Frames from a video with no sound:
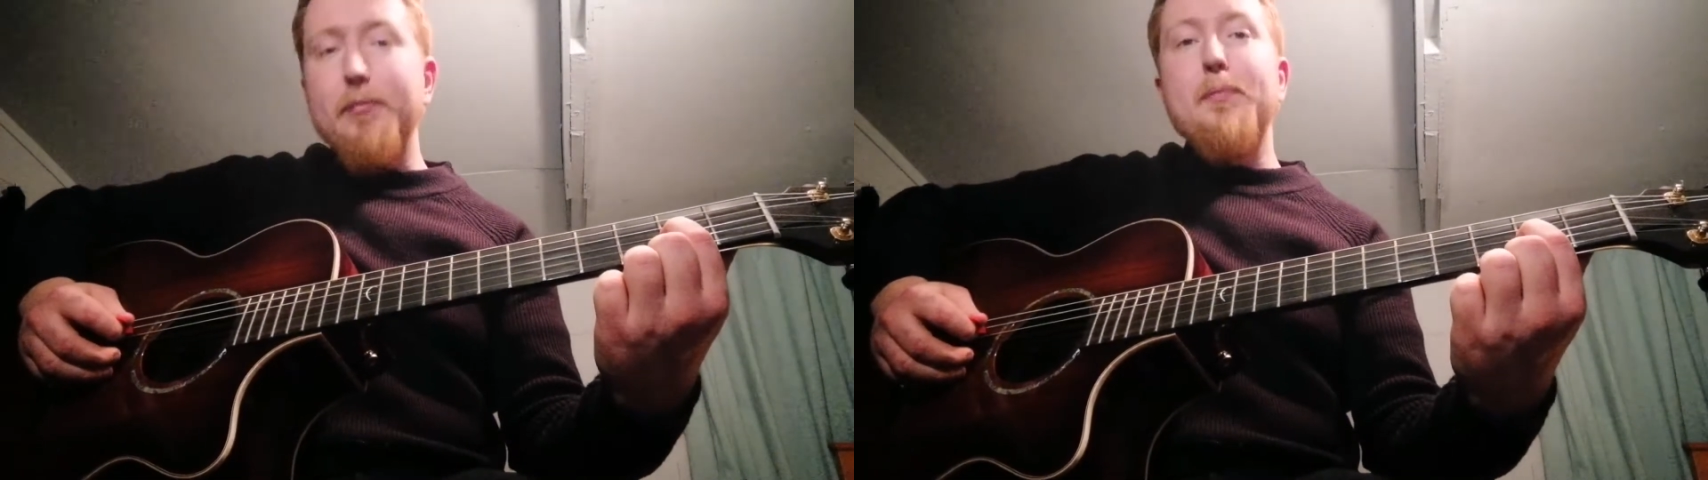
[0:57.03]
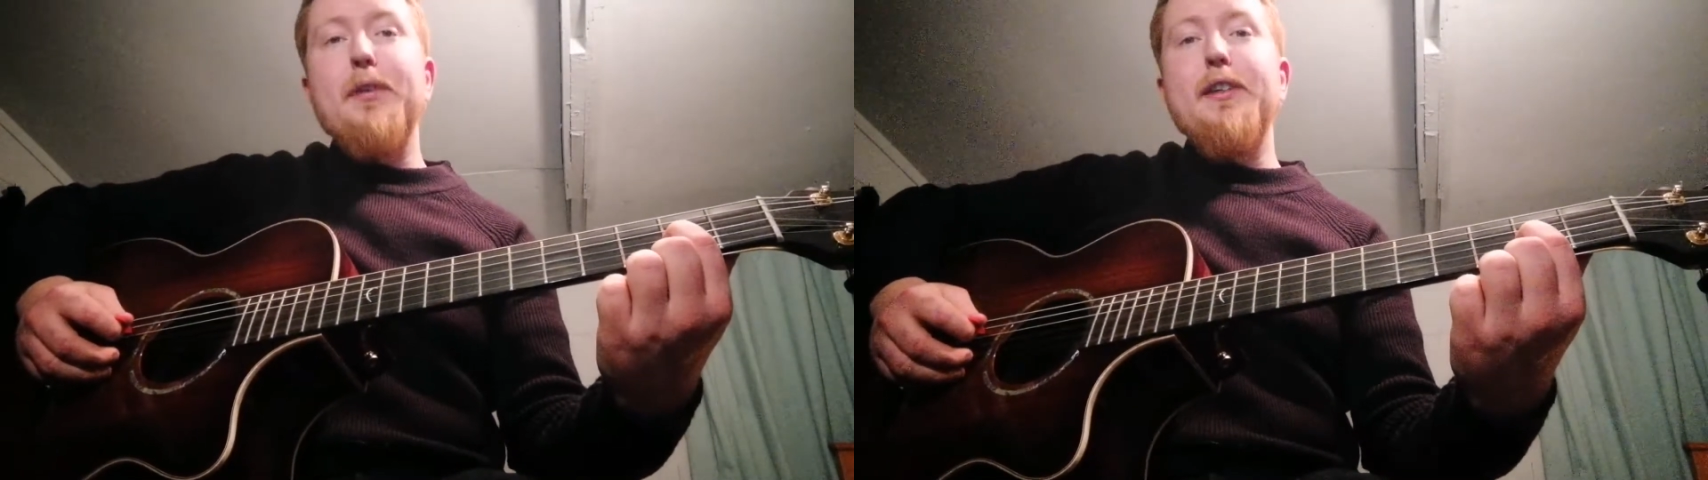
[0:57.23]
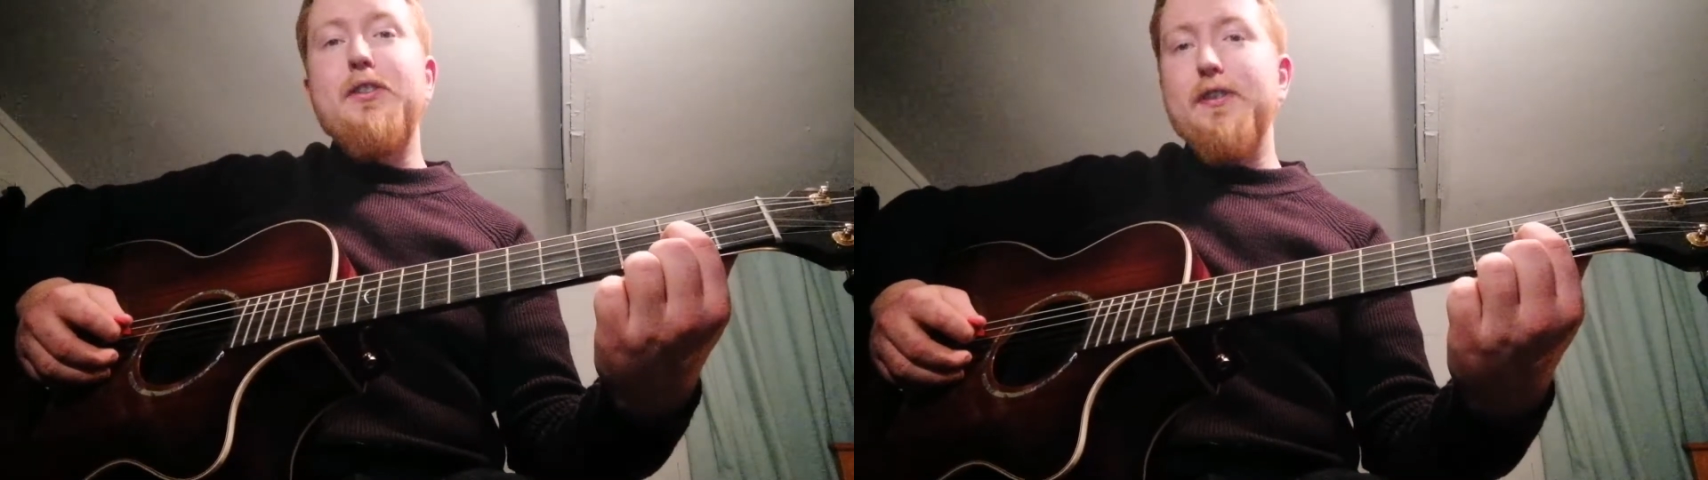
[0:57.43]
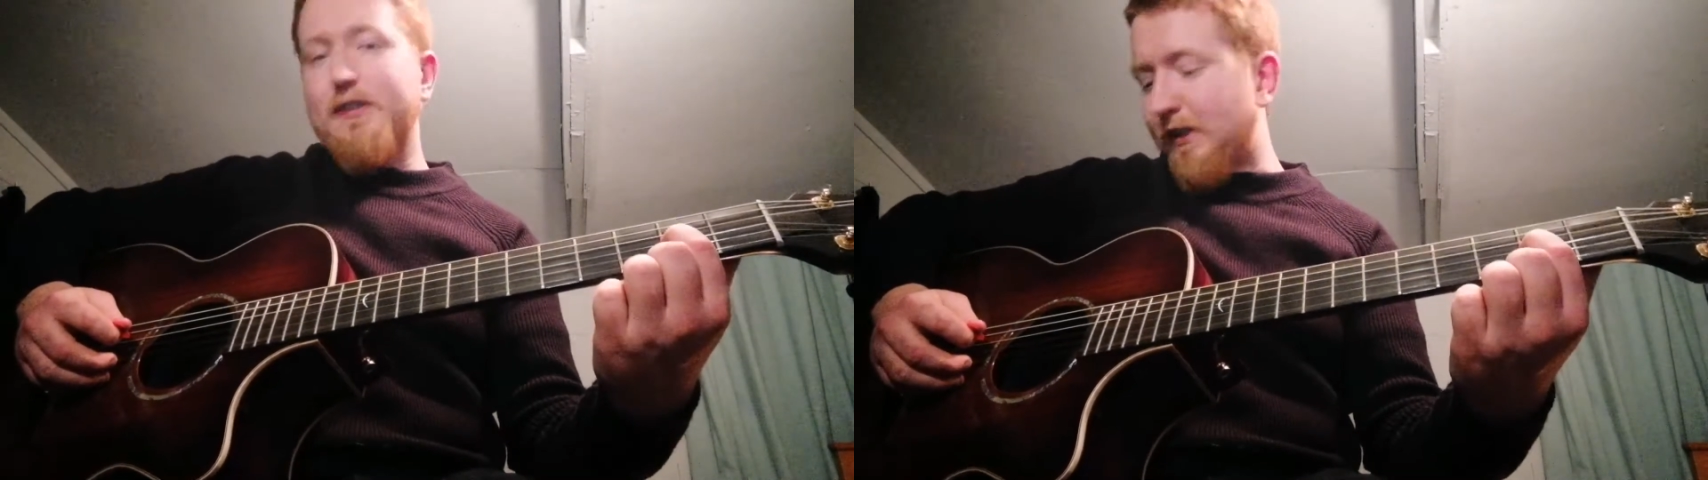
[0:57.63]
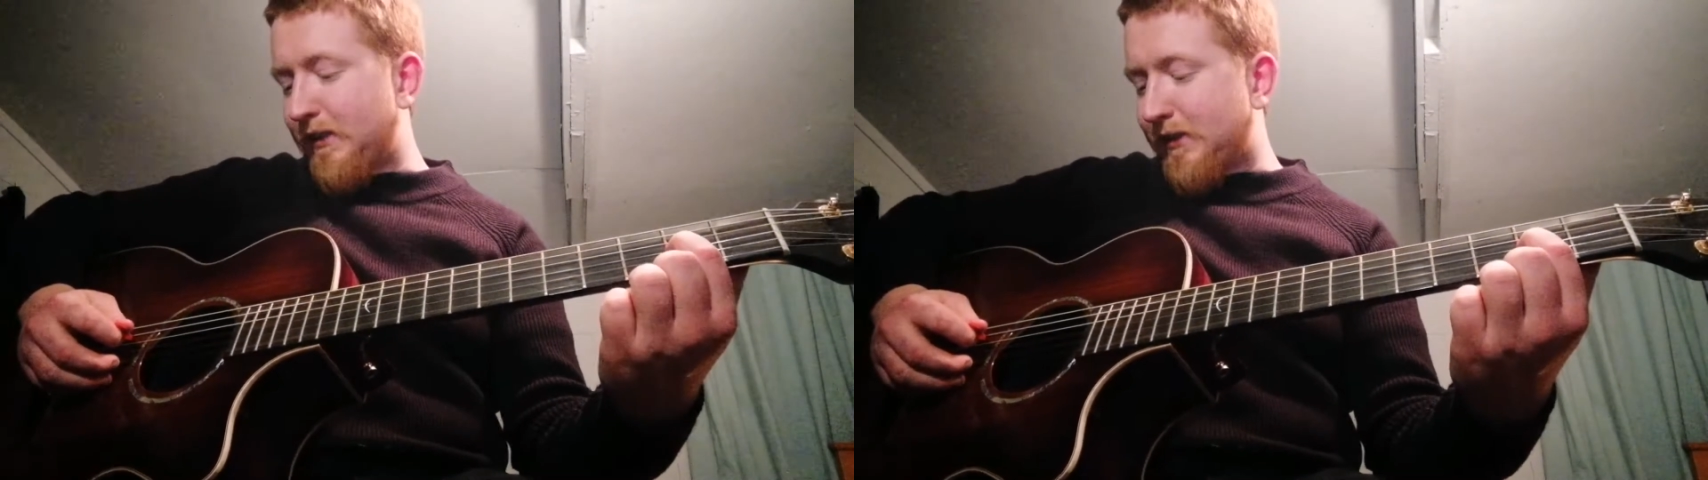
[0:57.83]
we play
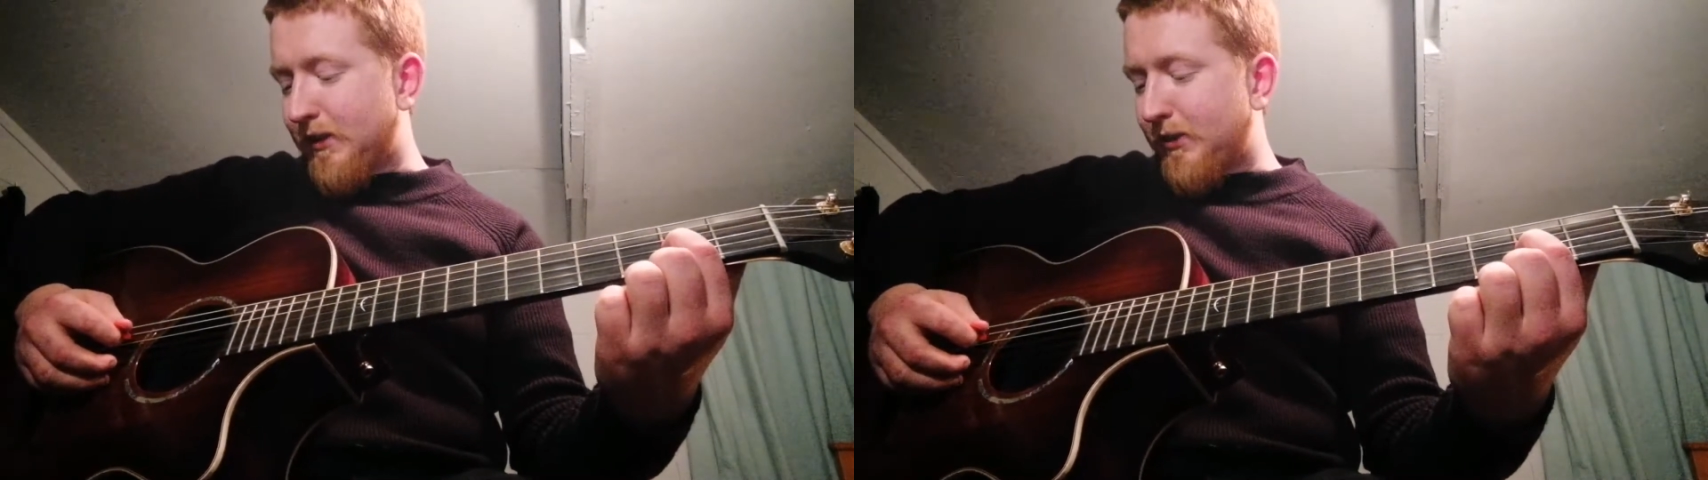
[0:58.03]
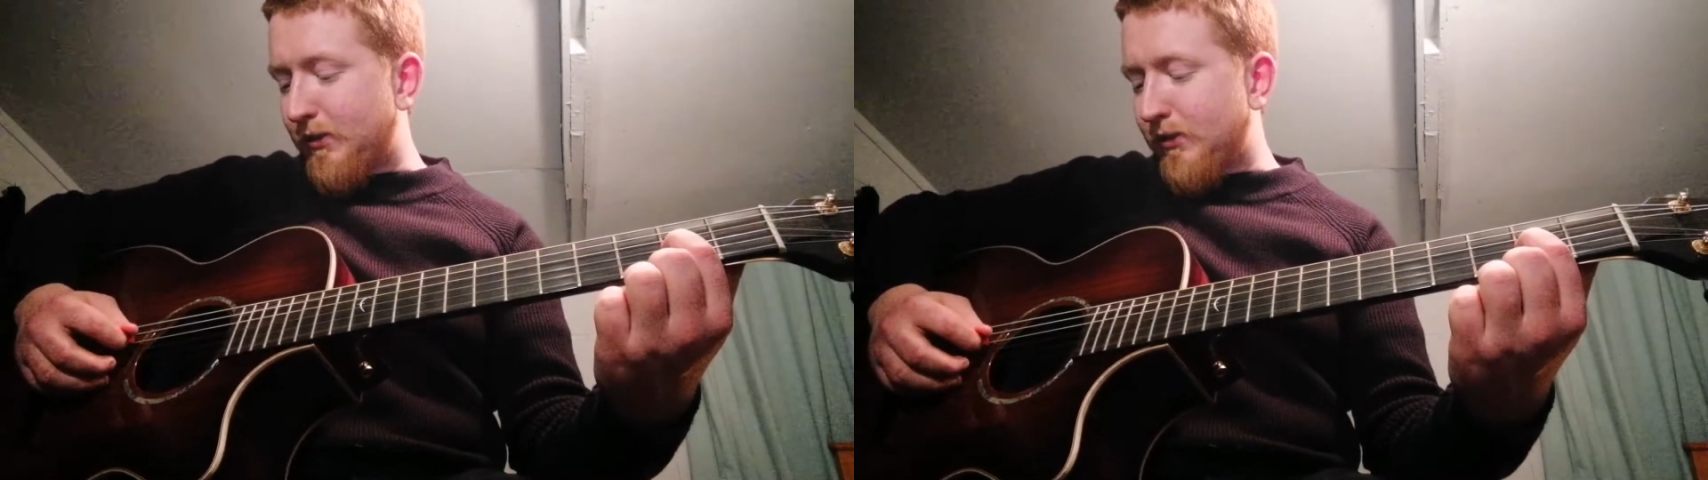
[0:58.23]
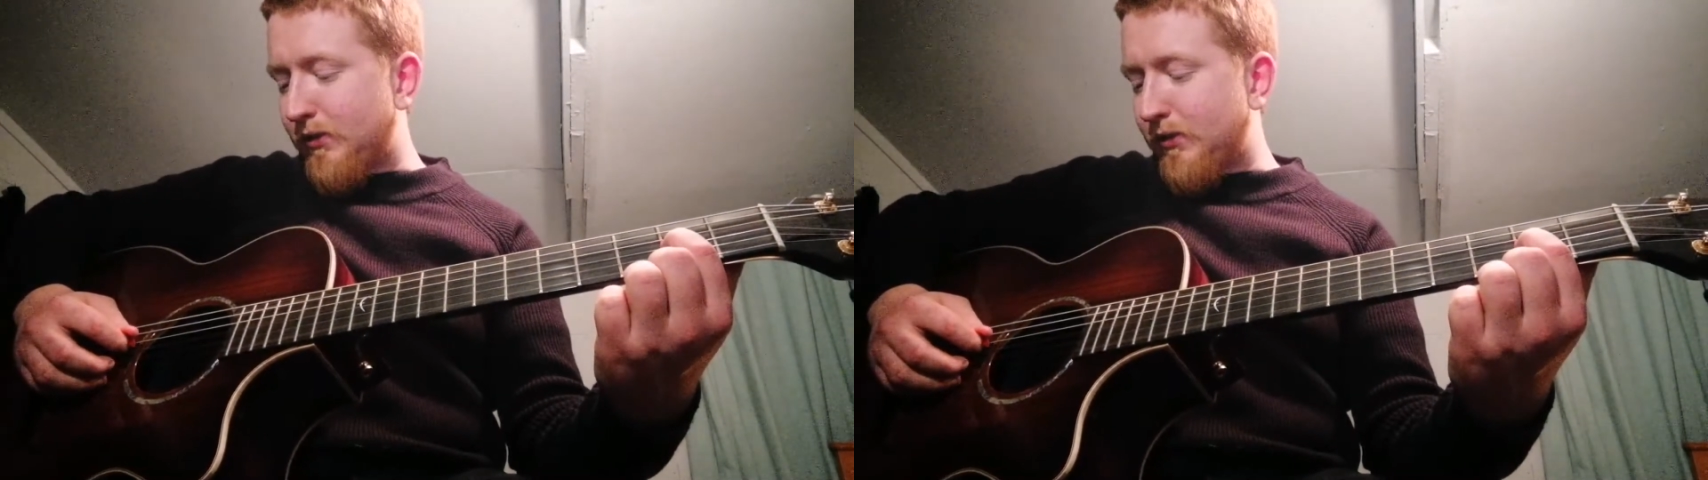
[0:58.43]
just these two,